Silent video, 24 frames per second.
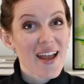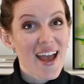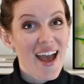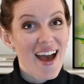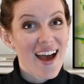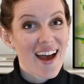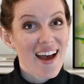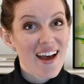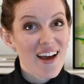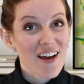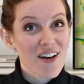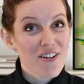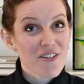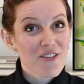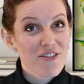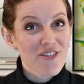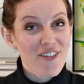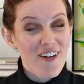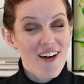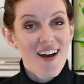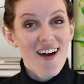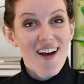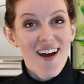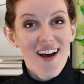we have
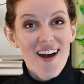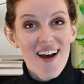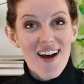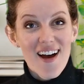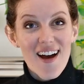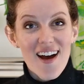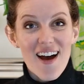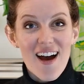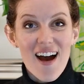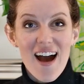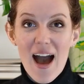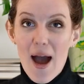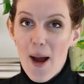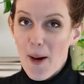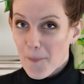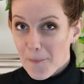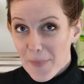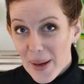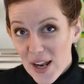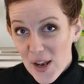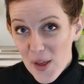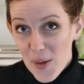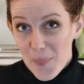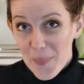our
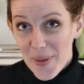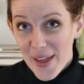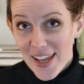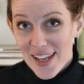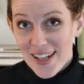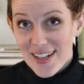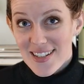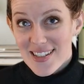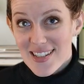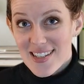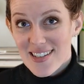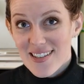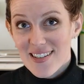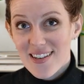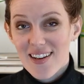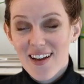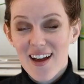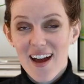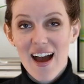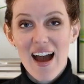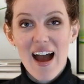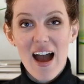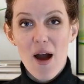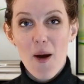pillow paint,
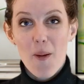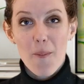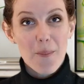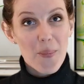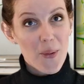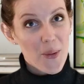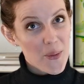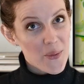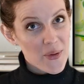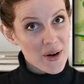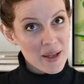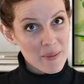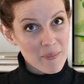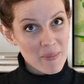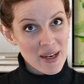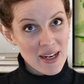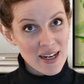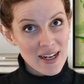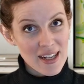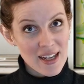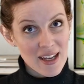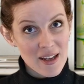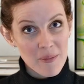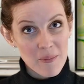our pouring
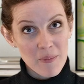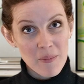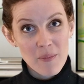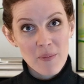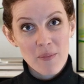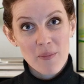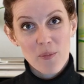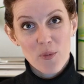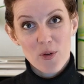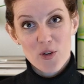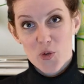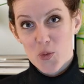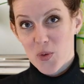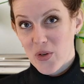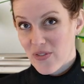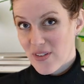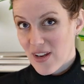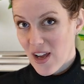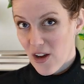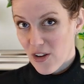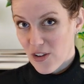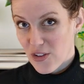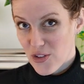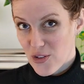medium, which we've
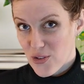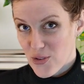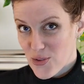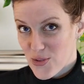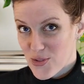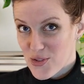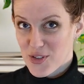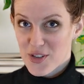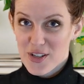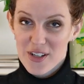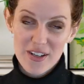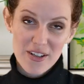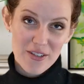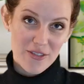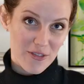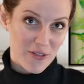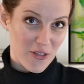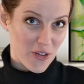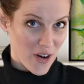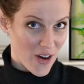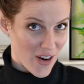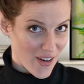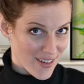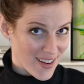now used
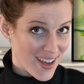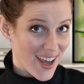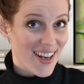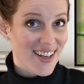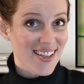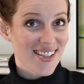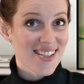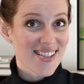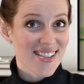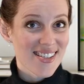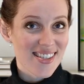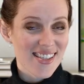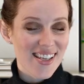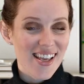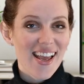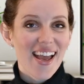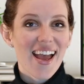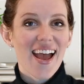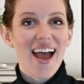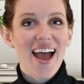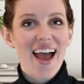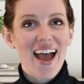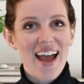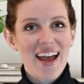for our colors,
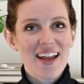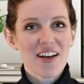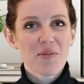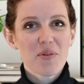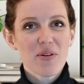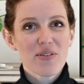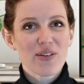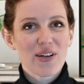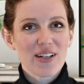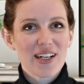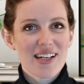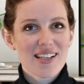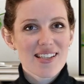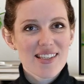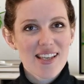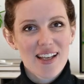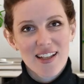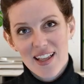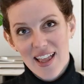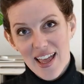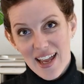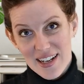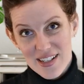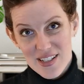and we've got our
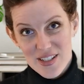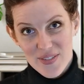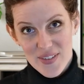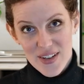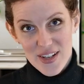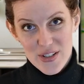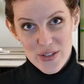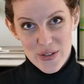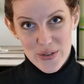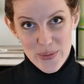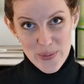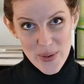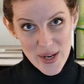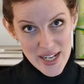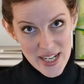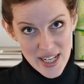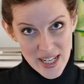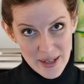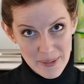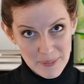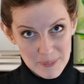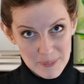cell activator ready.